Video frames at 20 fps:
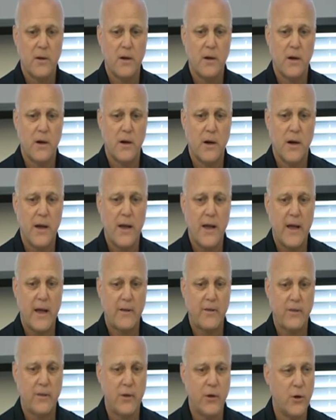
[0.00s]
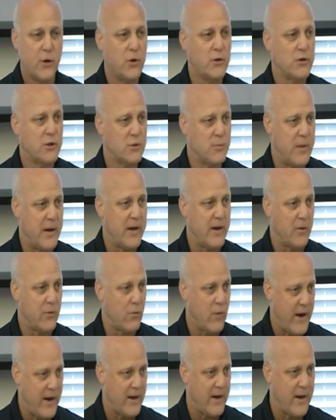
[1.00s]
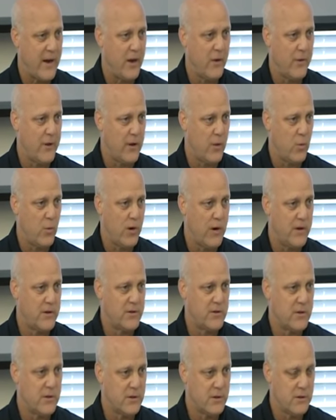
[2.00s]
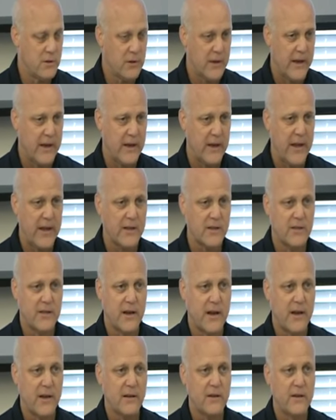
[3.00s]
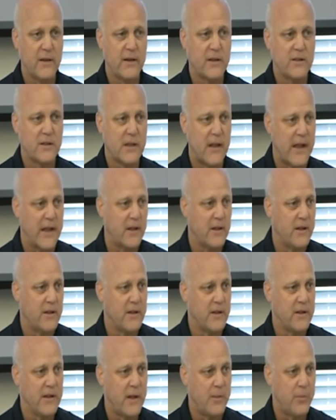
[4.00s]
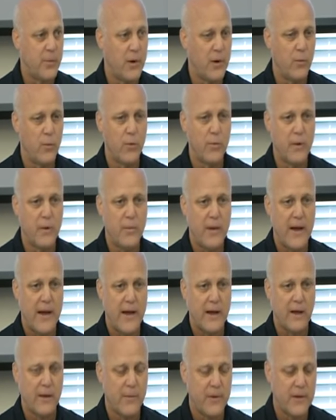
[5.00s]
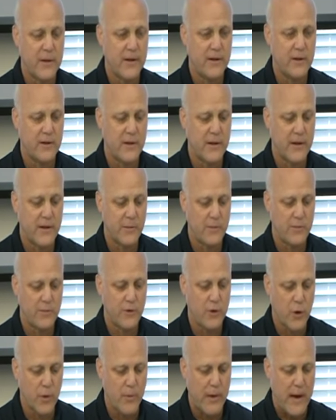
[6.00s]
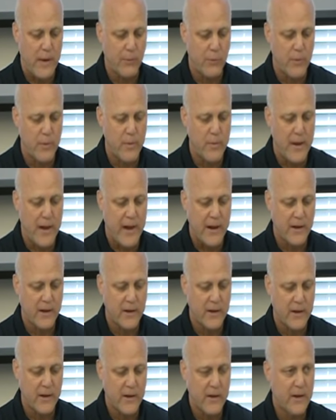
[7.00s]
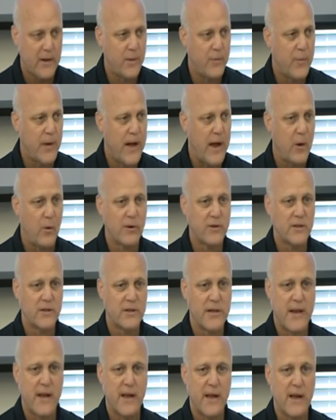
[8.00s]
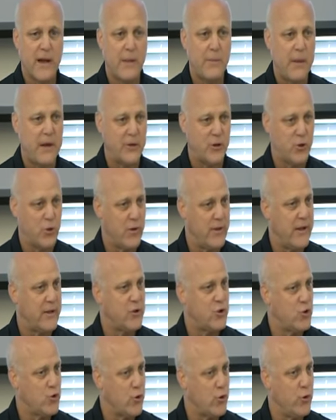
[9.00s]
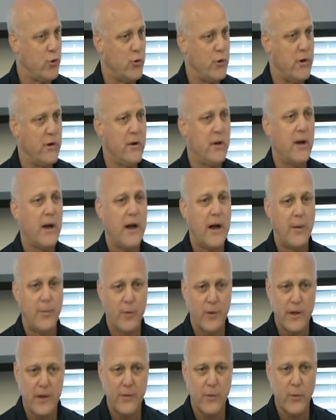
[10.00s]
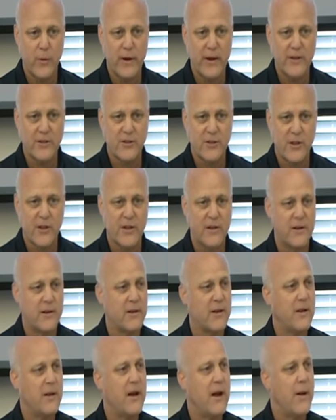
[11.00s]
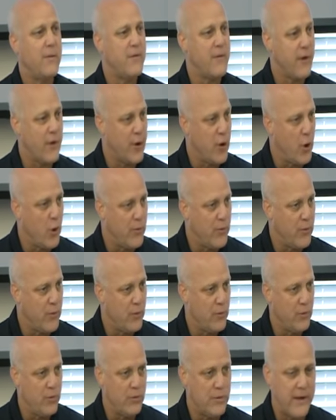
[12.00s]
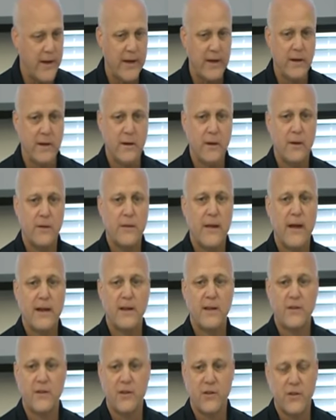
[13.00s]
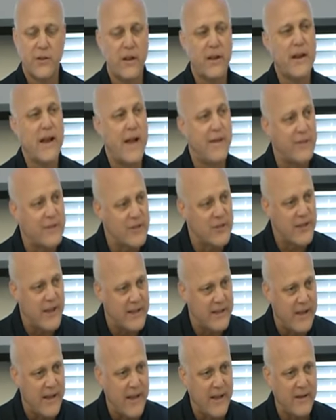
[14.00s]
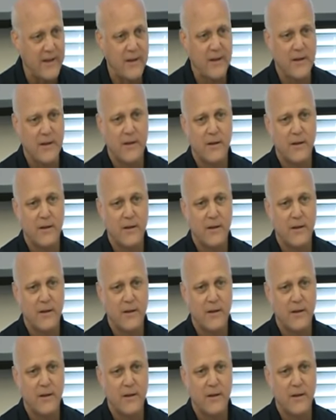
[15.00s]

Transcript: uh, And the news is better right now than it was late last night, that it's likely that that pump will be back, I mean, that, that turbine will be back in power today. I'm not sure that's true. I believe it when I see it. I'm very hopeful that that can succeed. Having said that,